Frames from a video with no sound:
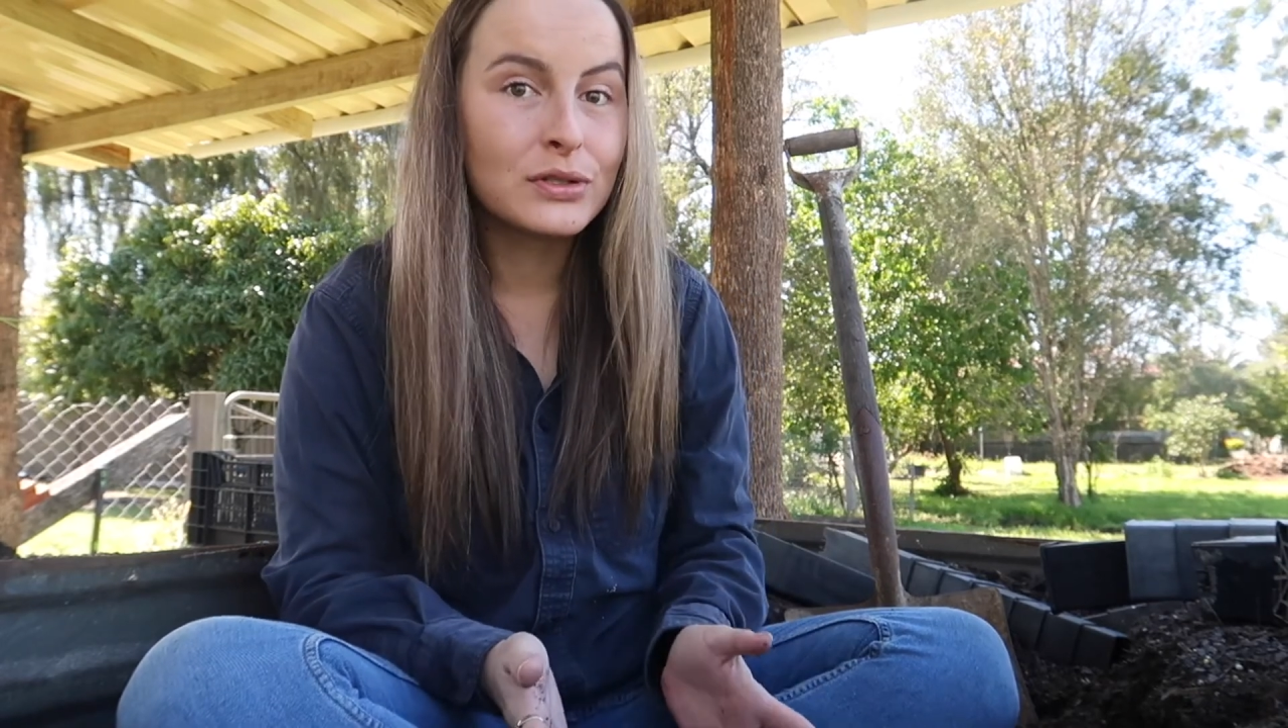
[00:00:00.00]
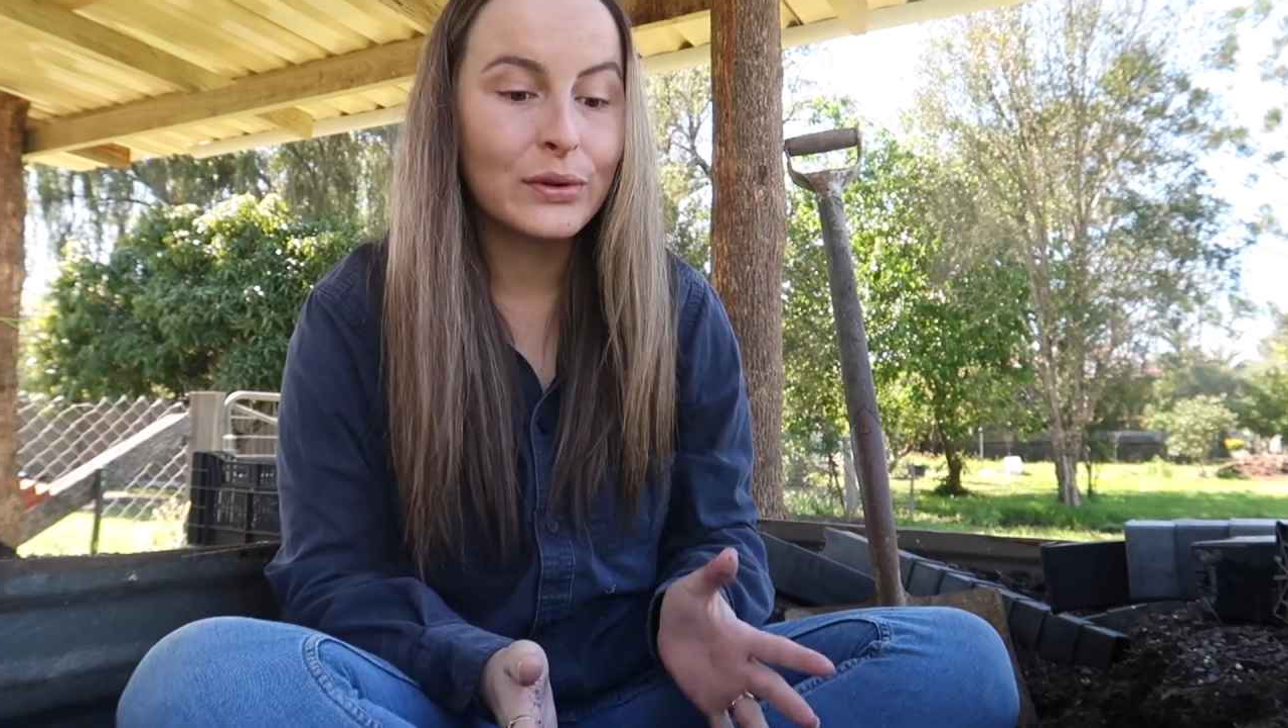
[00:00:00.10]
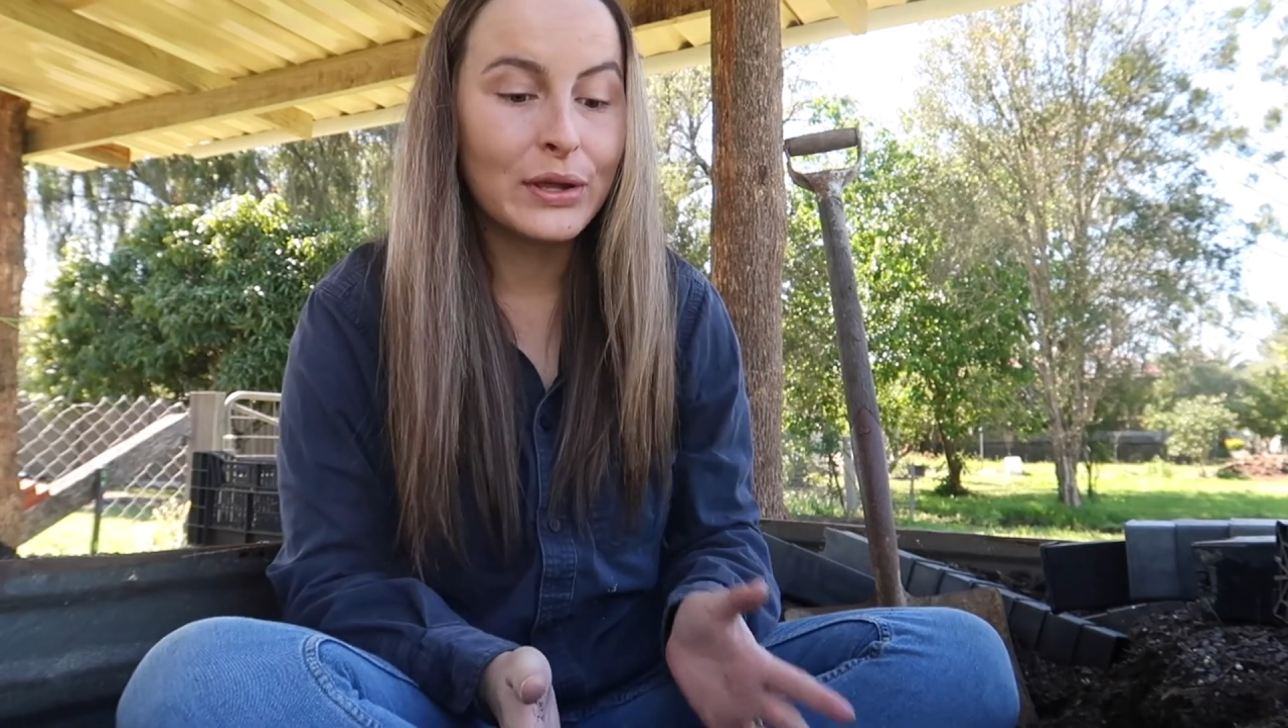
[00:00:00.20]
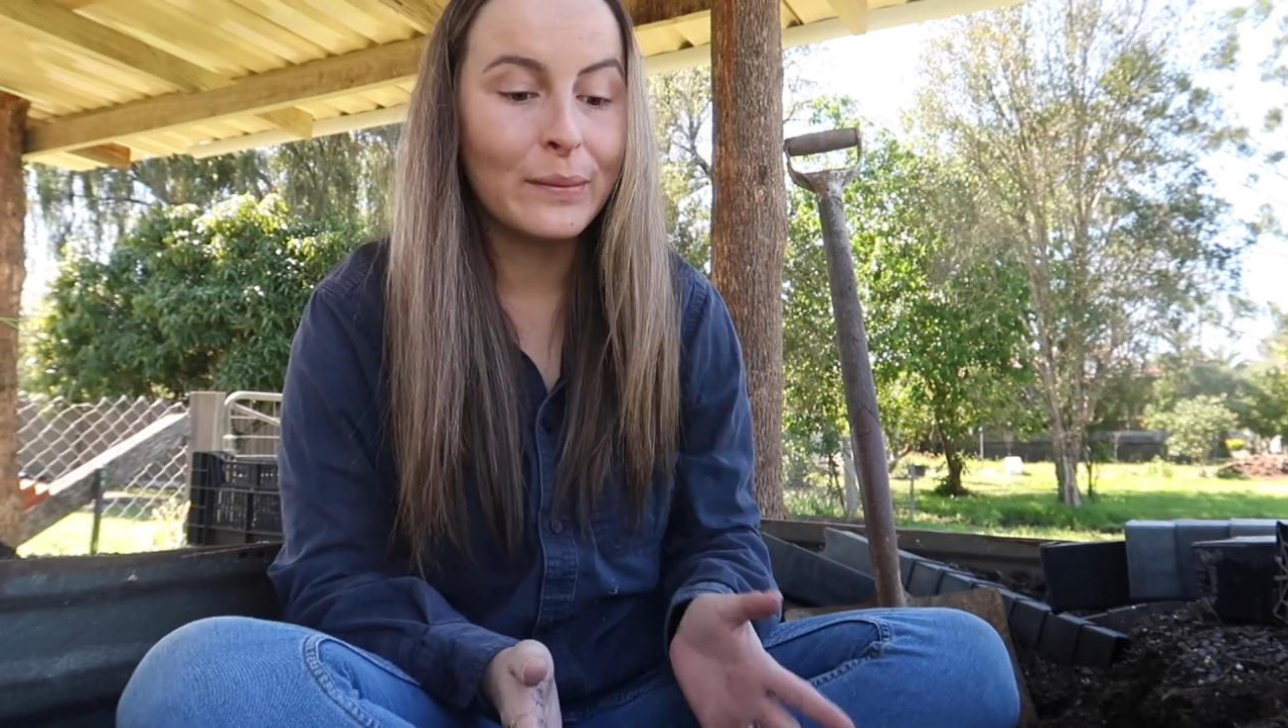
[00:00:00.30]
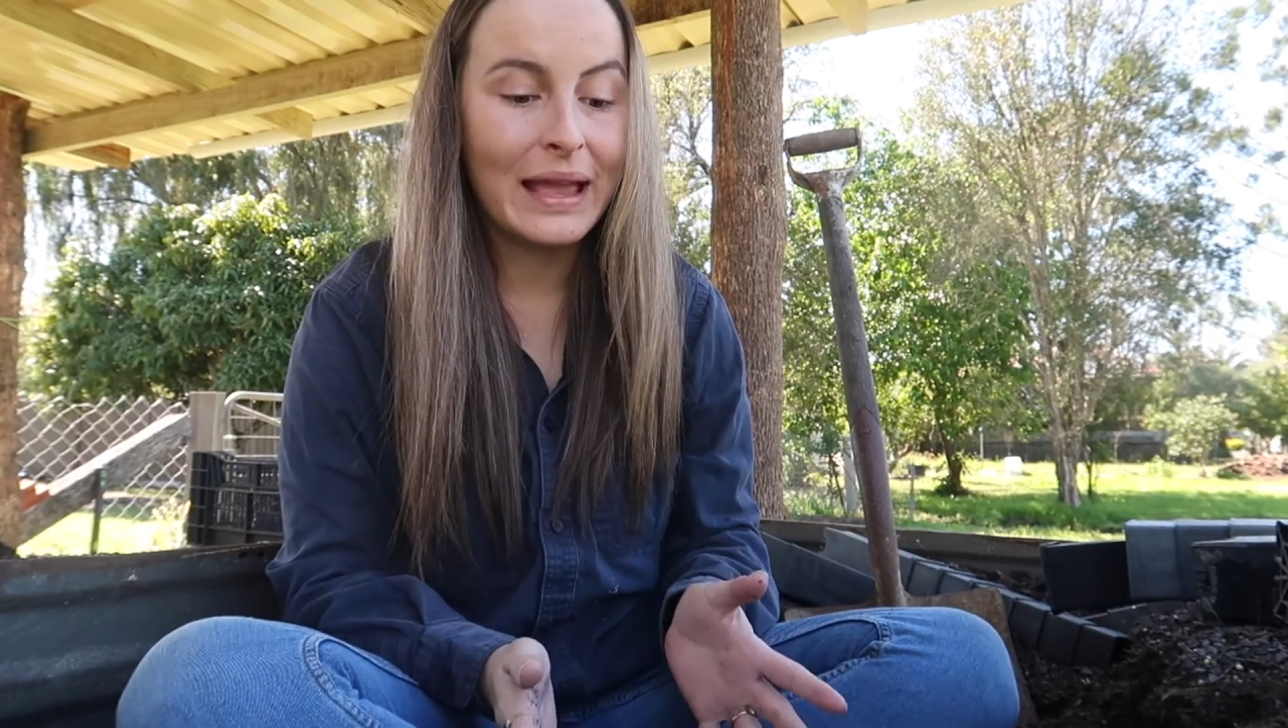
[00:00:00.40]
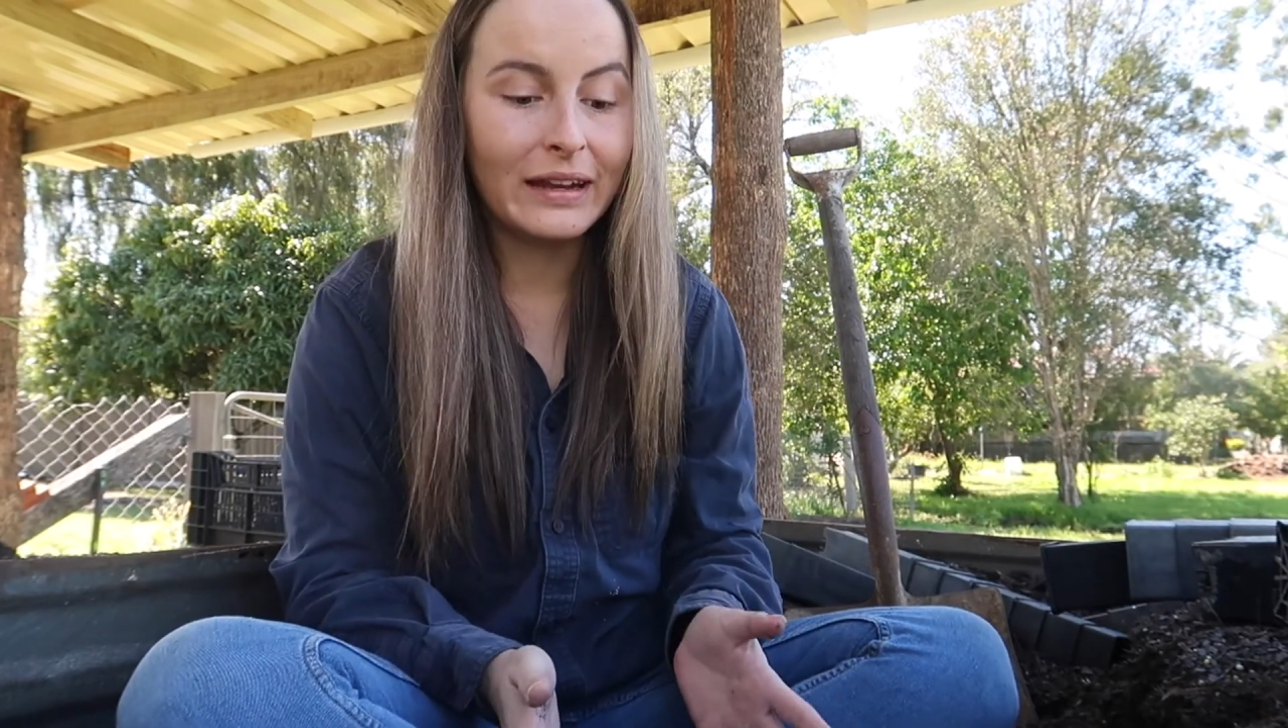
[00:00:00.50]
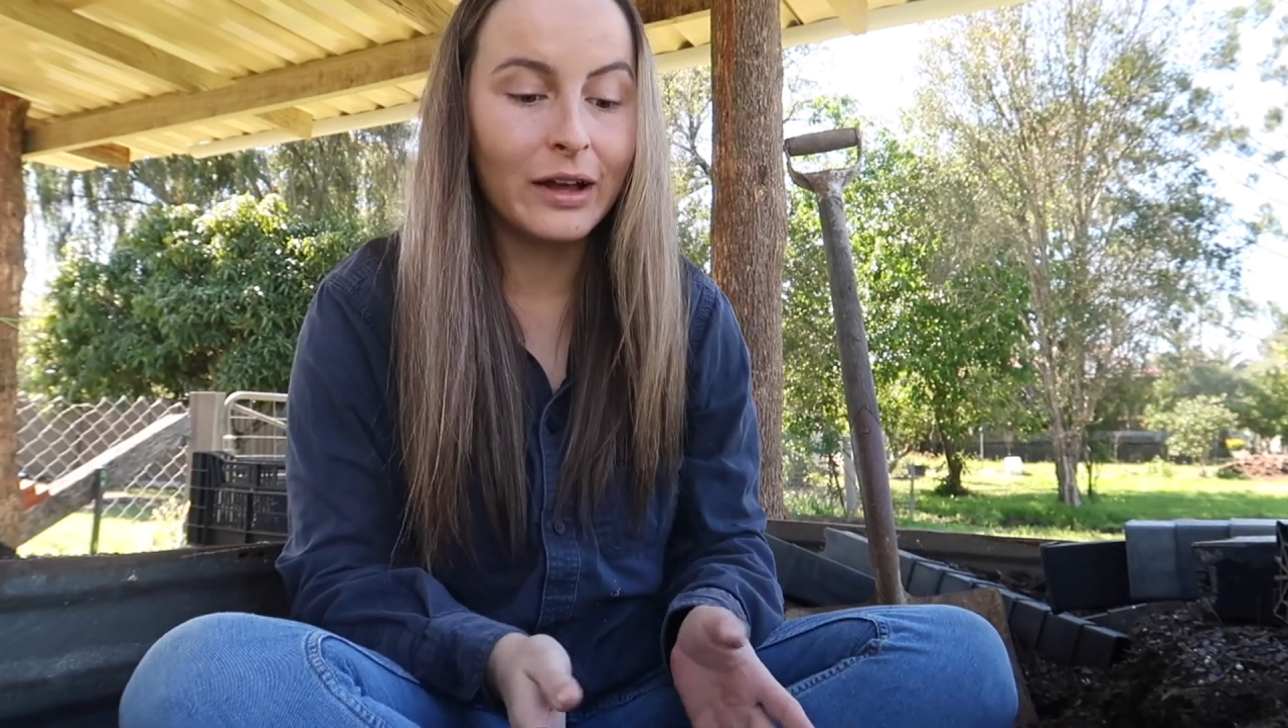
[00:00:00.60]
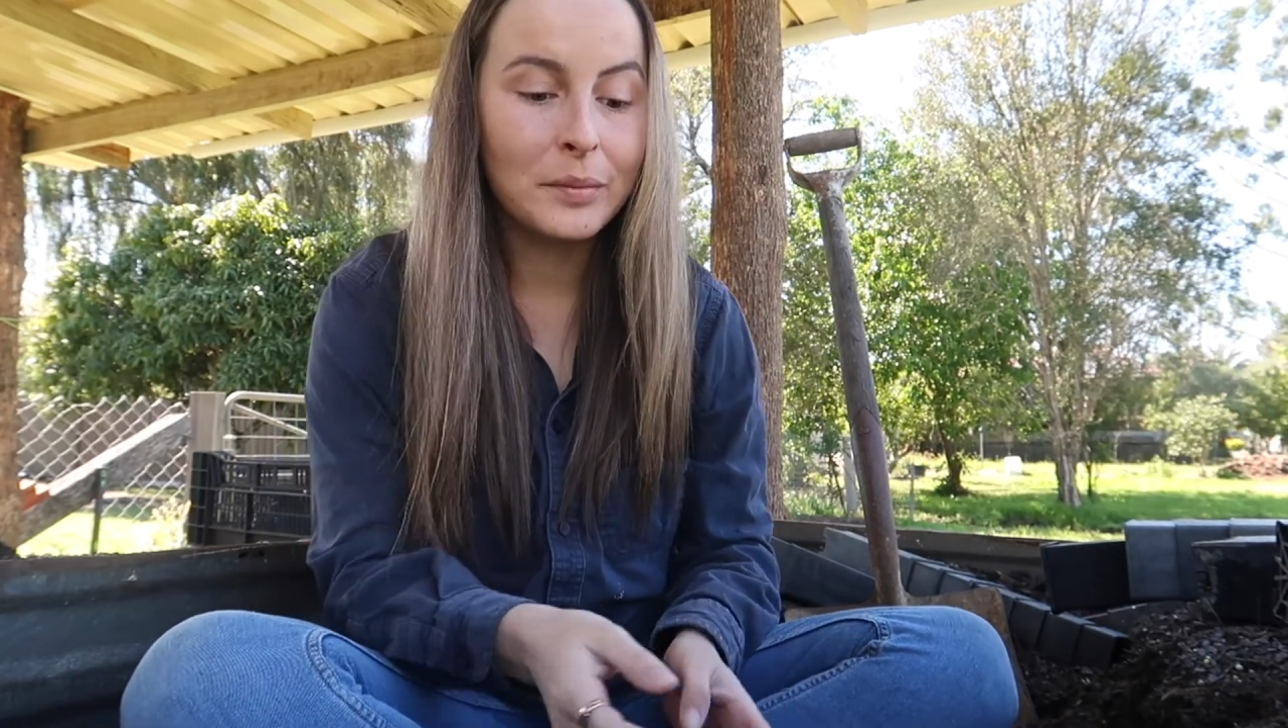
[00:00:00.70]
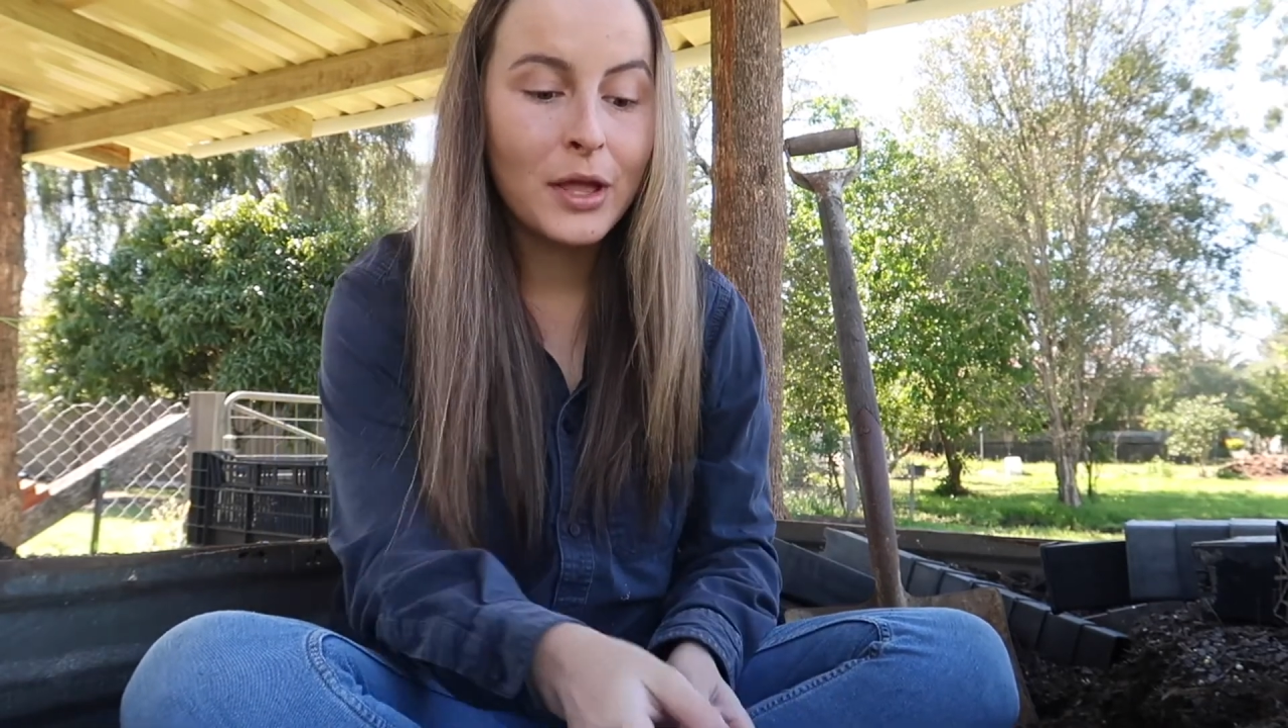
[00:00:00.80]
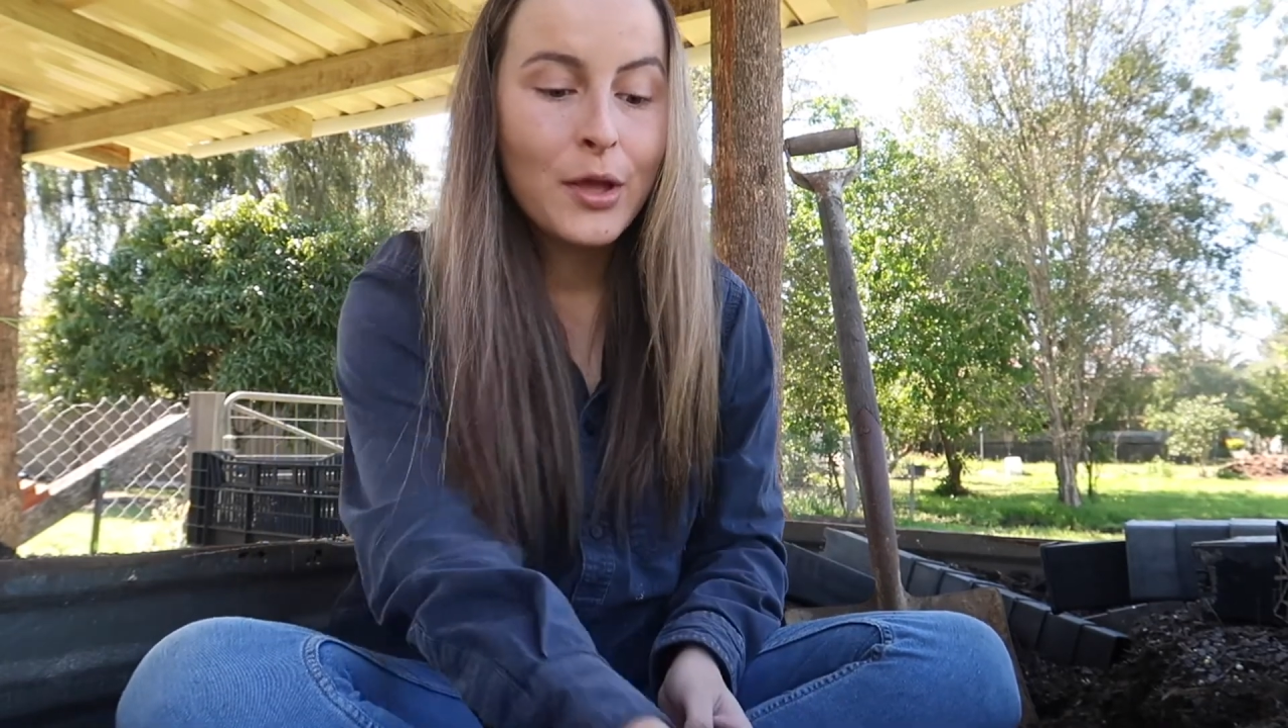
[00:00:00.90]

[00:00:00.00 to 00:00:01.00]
soil made up,